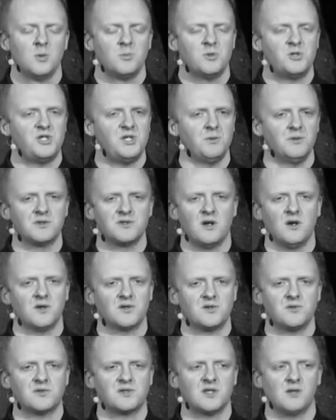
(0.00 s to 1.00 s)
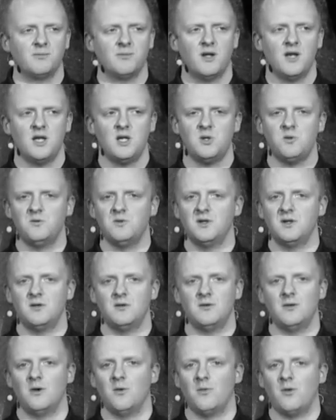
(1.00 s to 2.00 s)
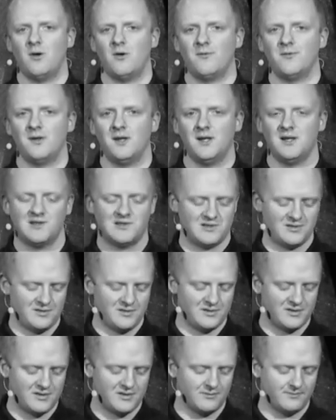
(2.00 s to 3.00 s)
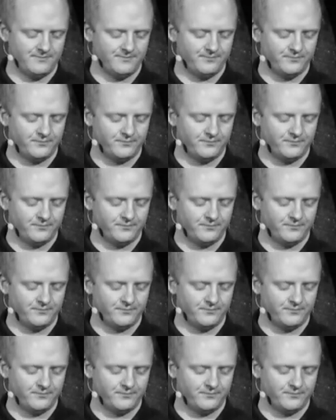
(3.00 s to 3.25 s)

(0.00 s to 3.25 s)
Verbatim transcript: but she was also somebody who didn't know all the answers.